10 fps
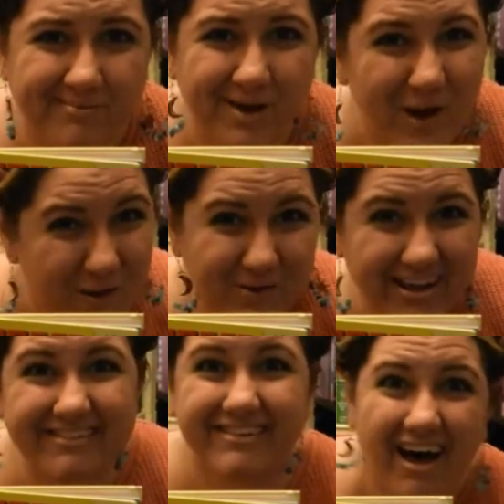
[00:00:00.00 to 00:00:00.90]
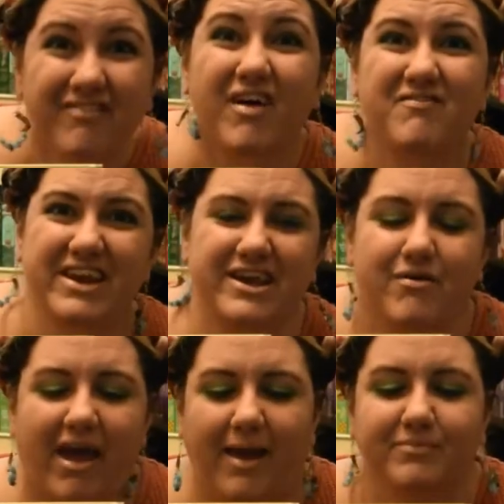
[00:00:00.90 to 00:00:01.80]
Who doesn't love video
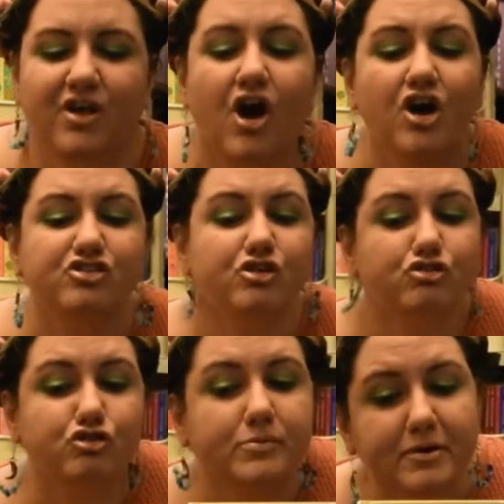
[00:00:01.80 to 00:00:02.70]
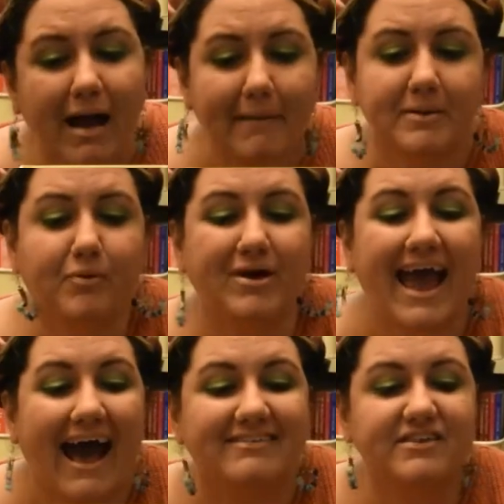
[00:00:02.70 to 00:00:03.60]
games? So Super Rabbit Boy
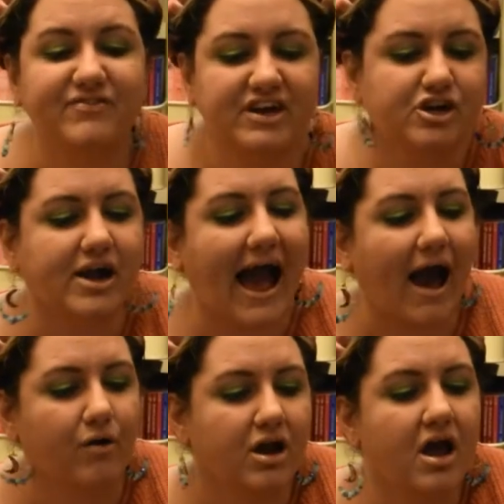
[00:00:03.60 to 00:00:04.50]
has to figure out